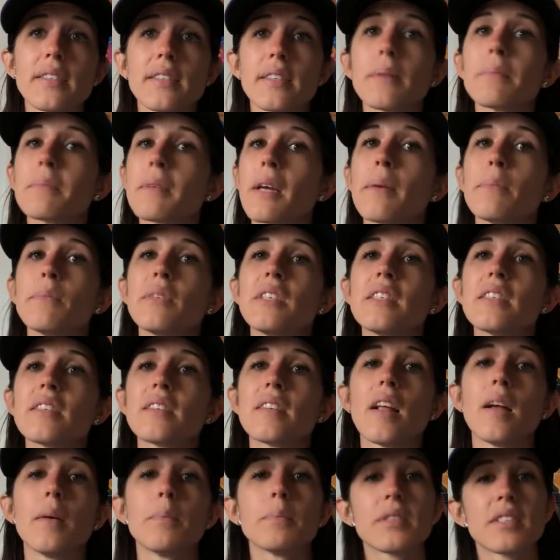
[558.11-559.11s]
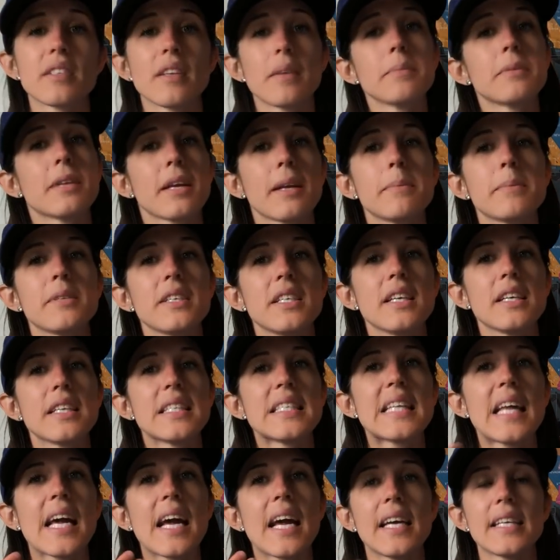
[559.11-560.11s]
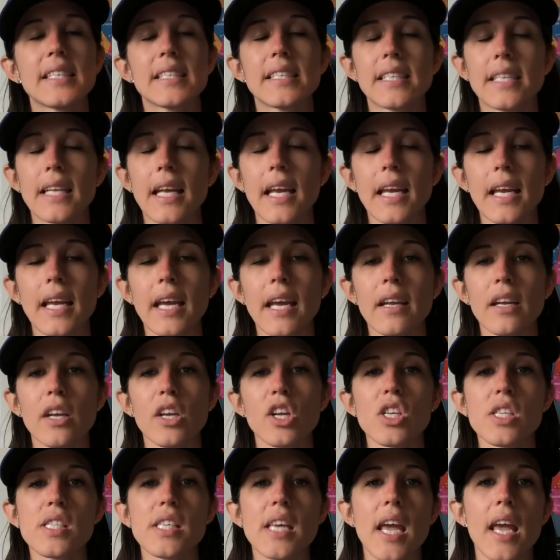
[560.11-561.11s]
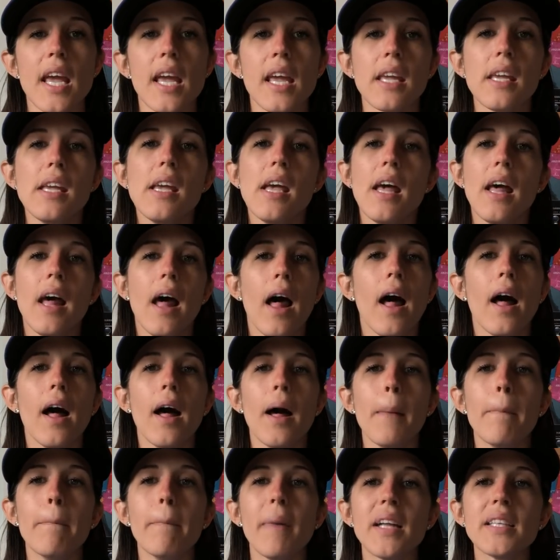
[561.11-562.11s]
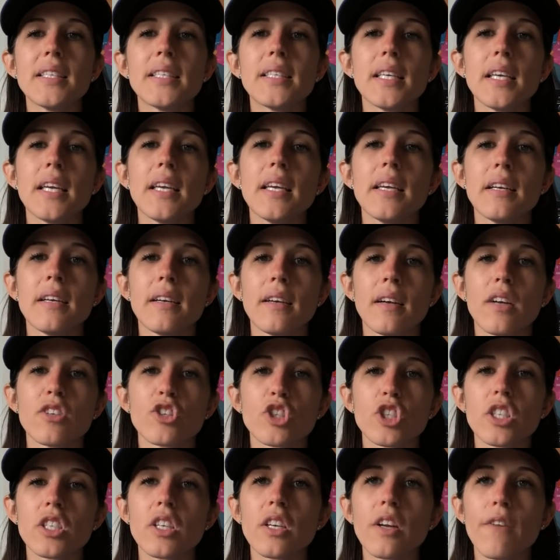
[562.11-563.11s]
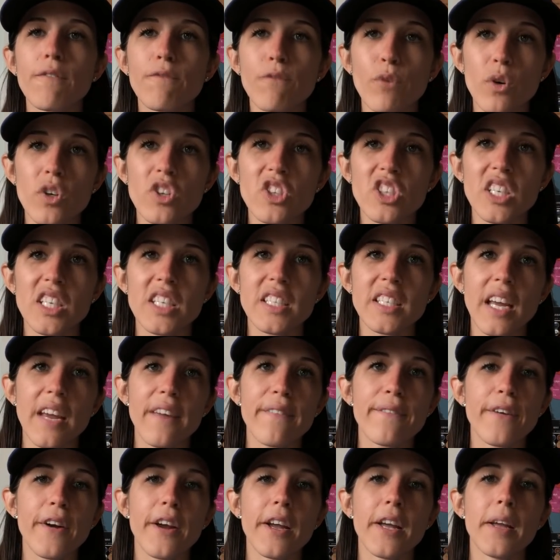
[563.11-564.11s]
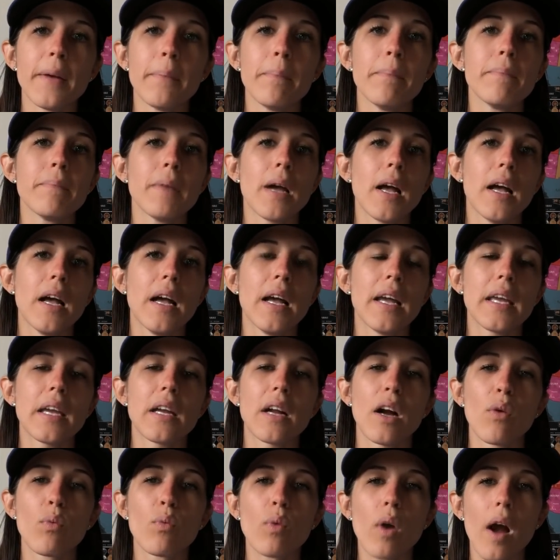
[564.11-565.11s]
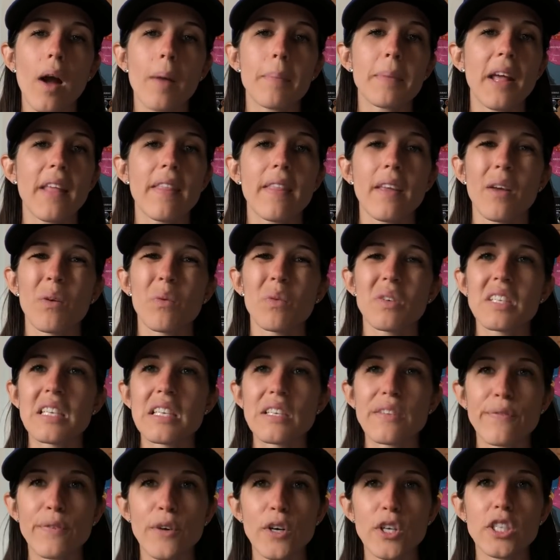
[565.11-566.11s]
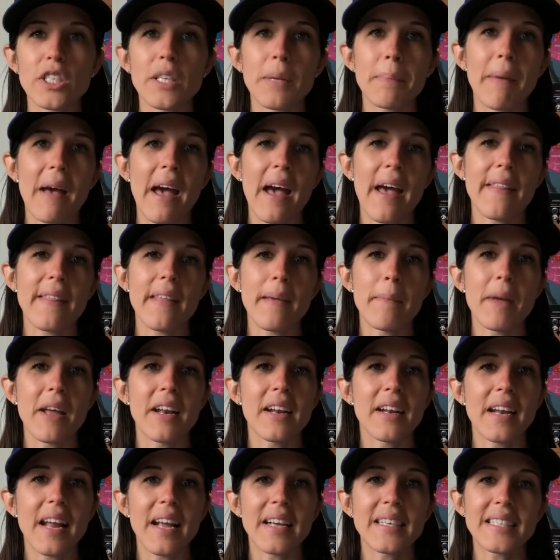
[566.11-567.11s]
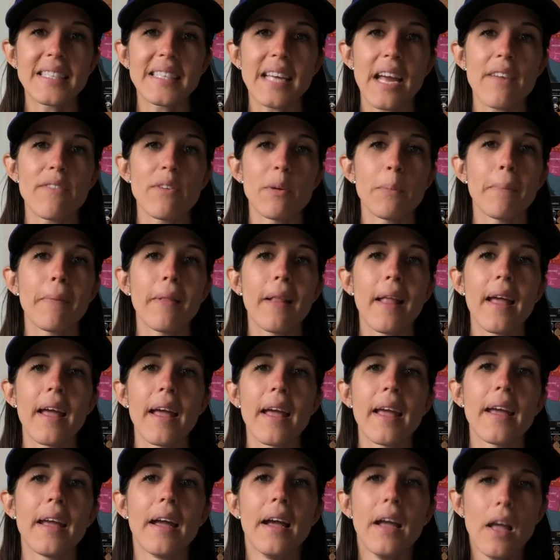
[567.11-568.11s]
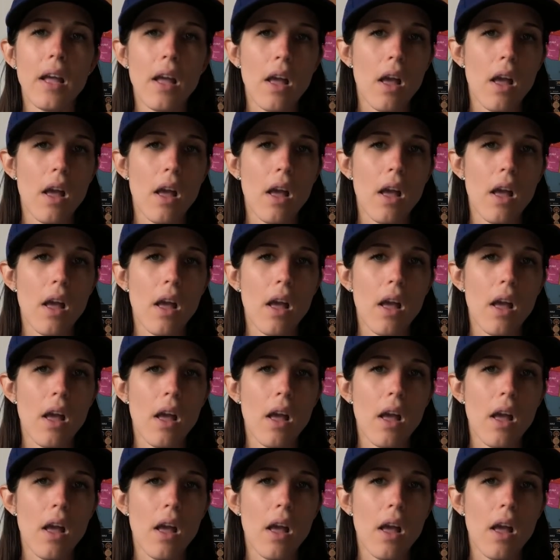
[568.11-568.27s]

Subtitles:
Sometimes he slumps. Sometimes he does that. Today he had a good day. Muncy, just an unfortunate day for him. He got robbed. I think it was his first at bat. They made a nice diving play.